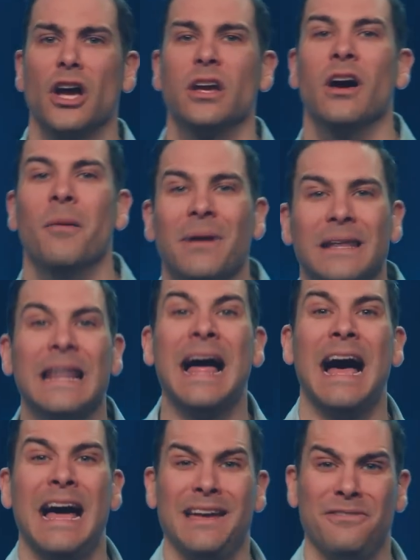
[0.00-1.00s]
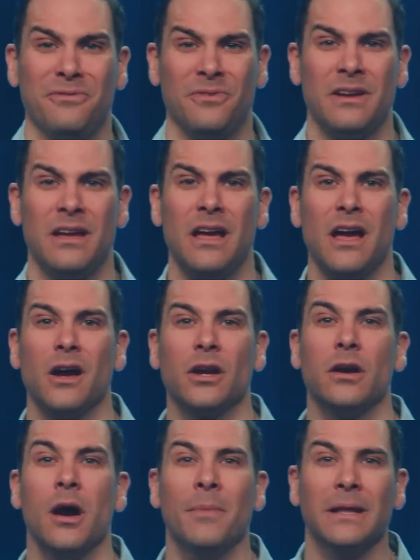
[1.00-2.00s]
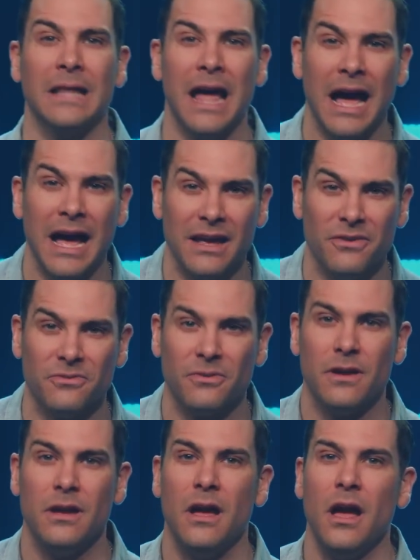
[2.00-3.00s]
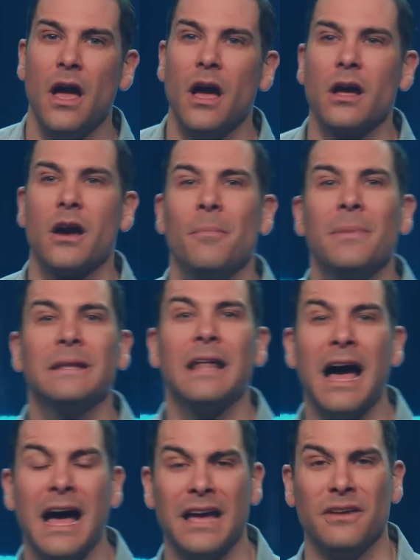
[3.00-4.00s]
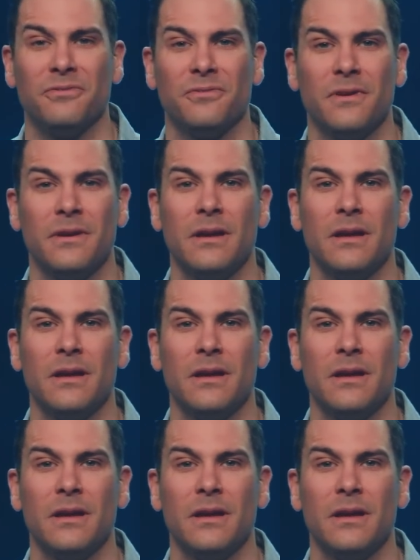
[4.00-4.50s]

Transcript: come alive, come alive, come alive.